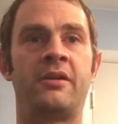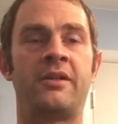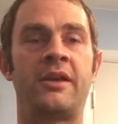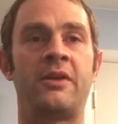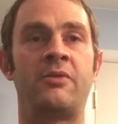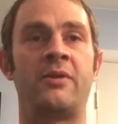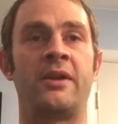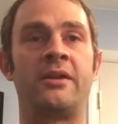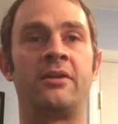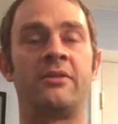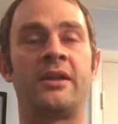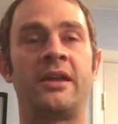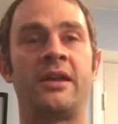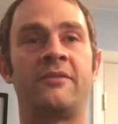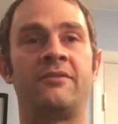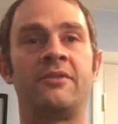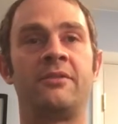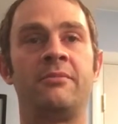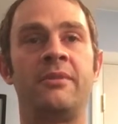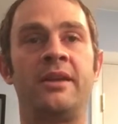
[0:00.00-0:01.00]
That way I don't
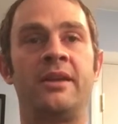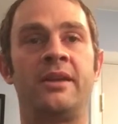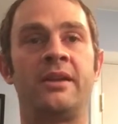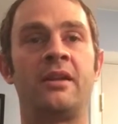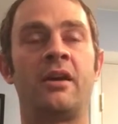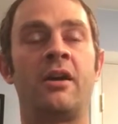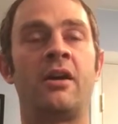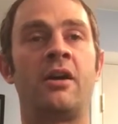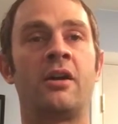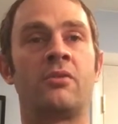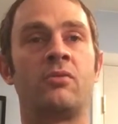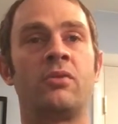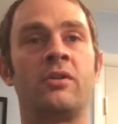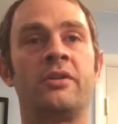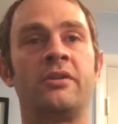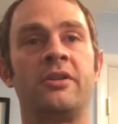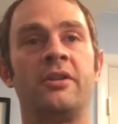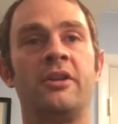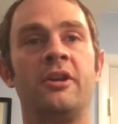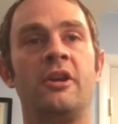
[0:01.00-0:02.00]
have to make an
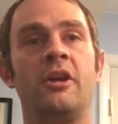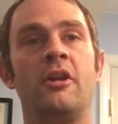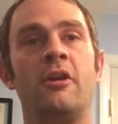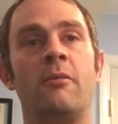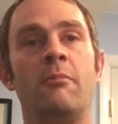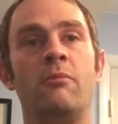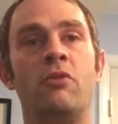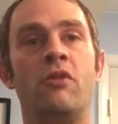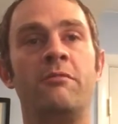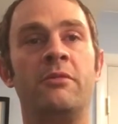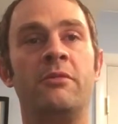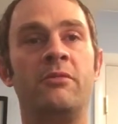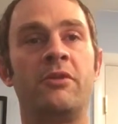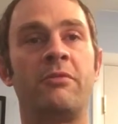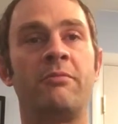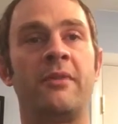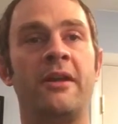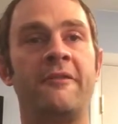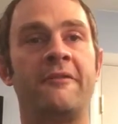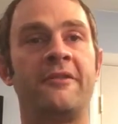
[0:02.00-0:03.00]
awkward movement
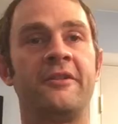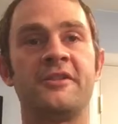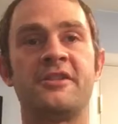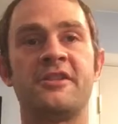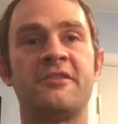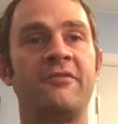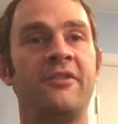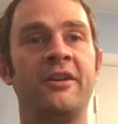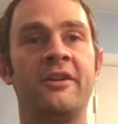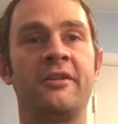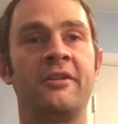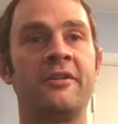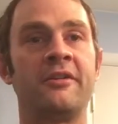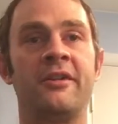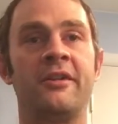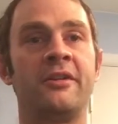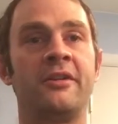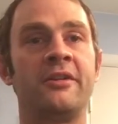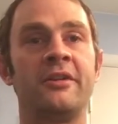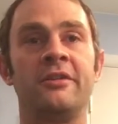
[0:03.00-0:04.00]
with my 1st finger
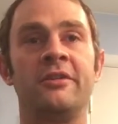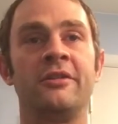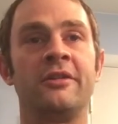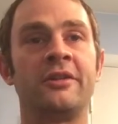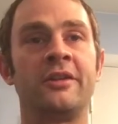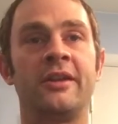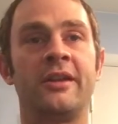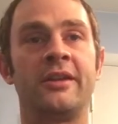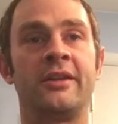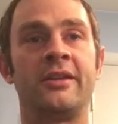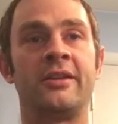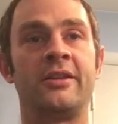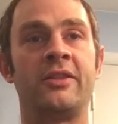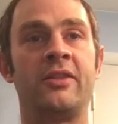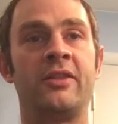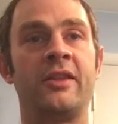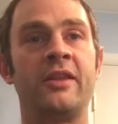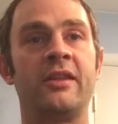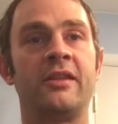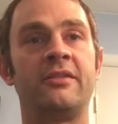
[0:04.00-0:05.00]
that could look like
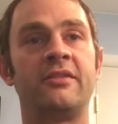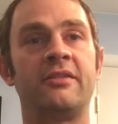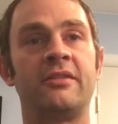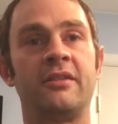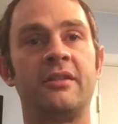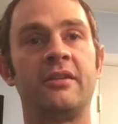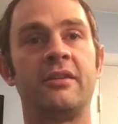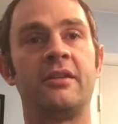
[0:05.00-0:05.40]
this.